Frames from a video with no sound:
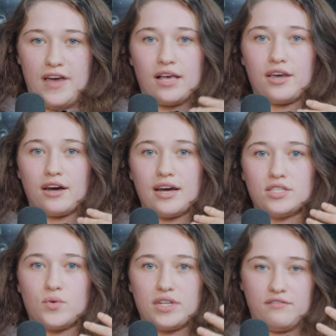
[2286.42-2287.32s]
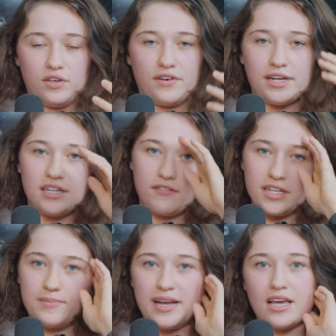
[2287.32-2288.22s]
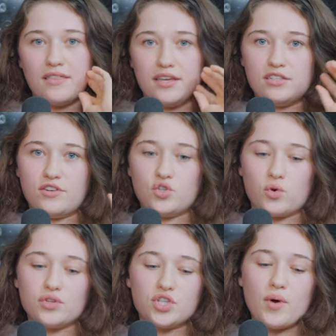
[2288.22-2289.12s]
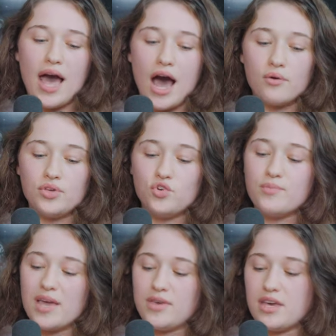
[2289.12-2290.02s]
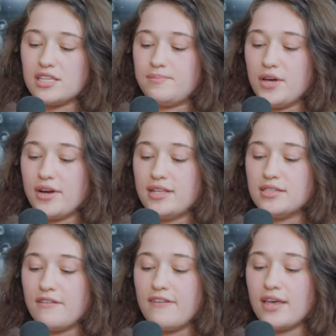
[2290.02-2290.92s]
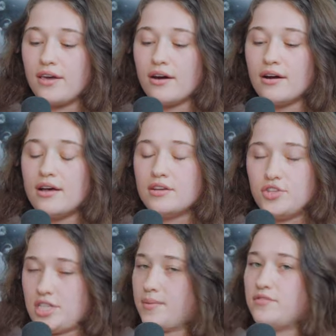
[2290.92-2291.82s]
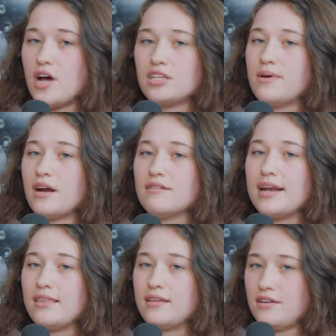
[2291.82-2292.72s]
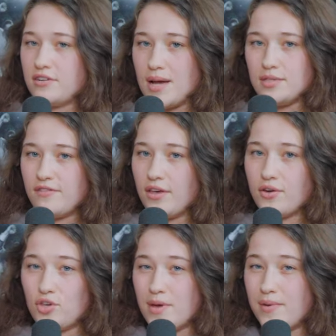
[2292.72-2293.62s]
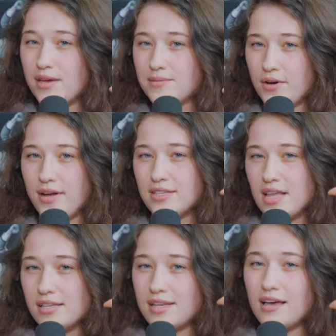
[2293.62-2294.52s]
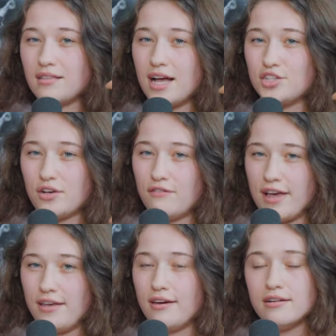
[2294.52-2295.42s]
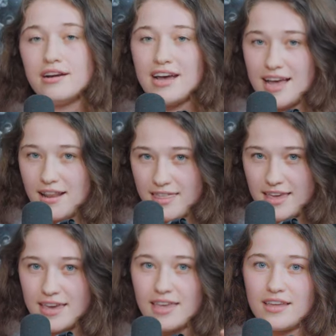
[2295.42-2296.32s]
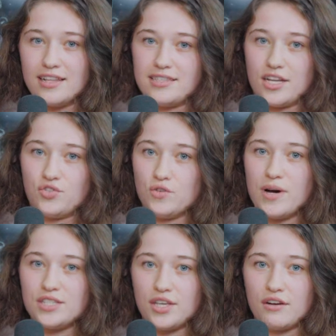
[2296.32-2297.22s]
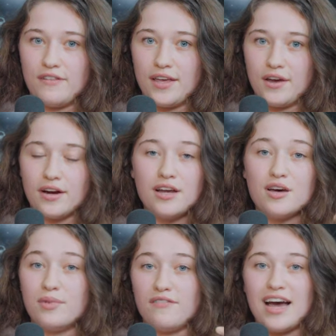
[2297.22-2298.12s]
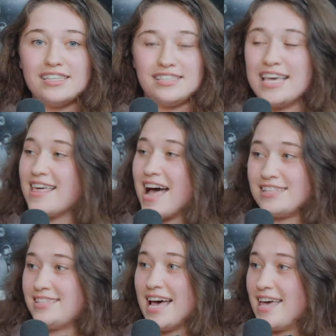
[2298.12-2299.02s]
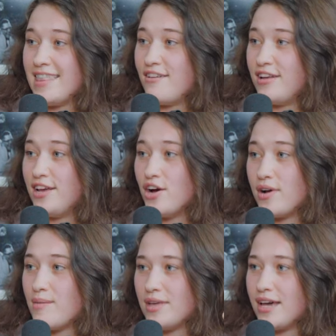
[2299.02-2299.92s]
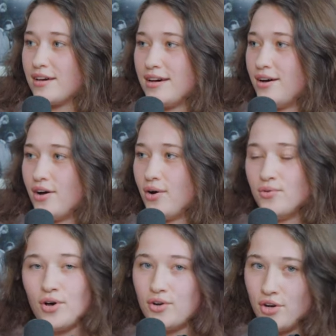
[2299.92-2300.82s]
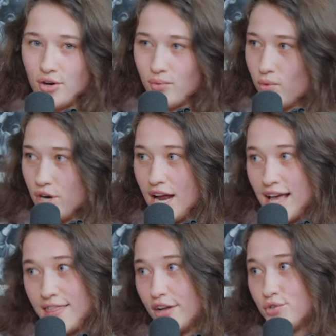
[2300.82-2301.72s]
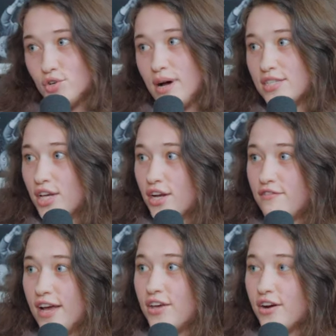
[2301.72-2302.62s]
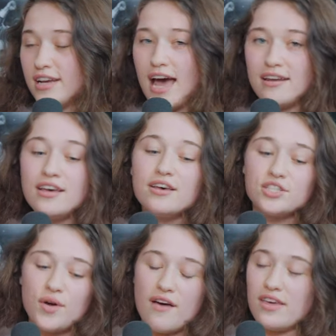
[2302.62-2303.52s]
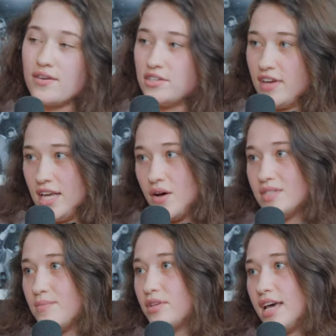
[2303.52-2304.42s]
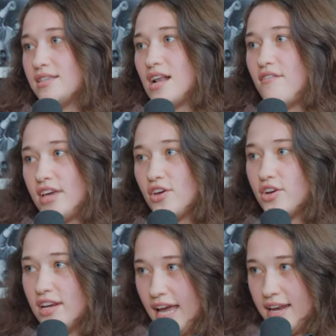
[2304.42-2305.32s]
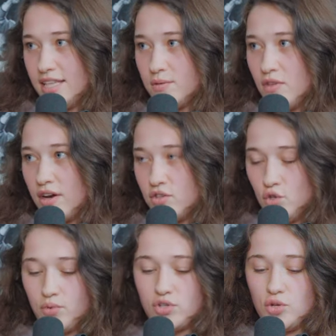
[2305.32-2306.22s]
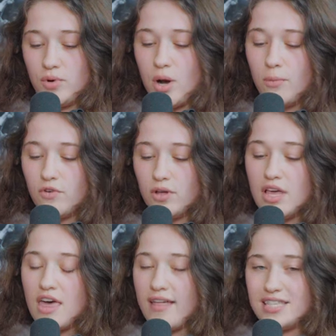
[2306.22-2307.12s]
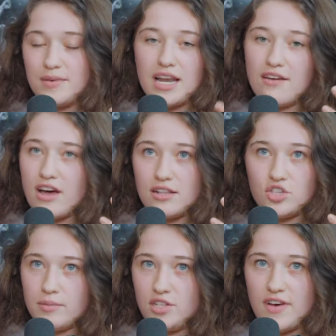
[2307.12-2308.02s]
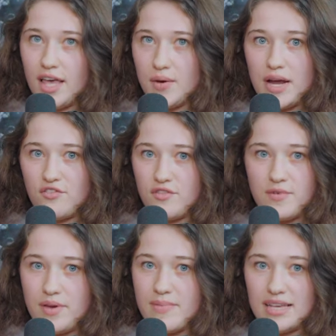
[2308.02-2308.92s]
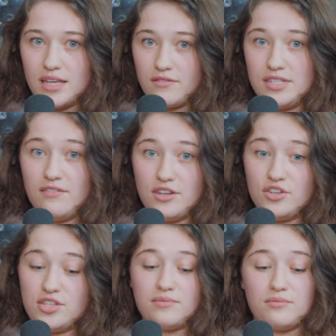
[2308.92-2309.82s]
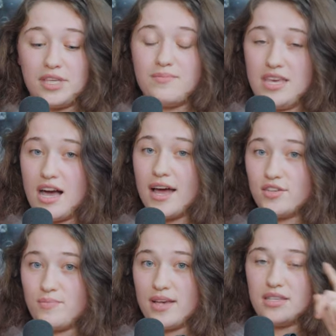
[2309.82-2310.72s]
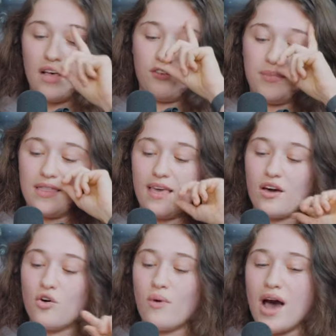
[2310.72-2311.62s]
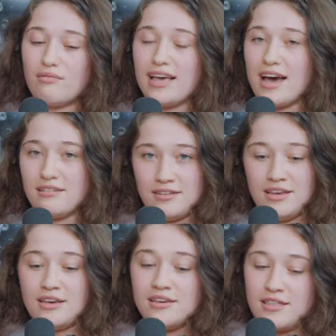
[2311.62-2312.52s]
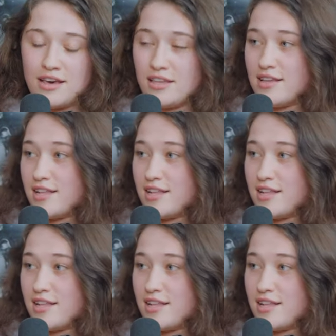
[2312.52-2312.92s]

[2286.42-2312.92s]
failure is going to feel very different depending on the individual. So how you may be experiencing failure, just like we've talked about already, the different types of failure, you may be experiencing that psychological failure and thinking that it's that true muscular failure. But if I see that set in that video and I'm like, oh, no, we're not at that true muscular failure yet. So having those videos in place and having a good cadence with that is super helpful. That's something that I've gotten so much value out of with myself, and even just really being honest with myself of being like, oh, wow, I'm like, I thought that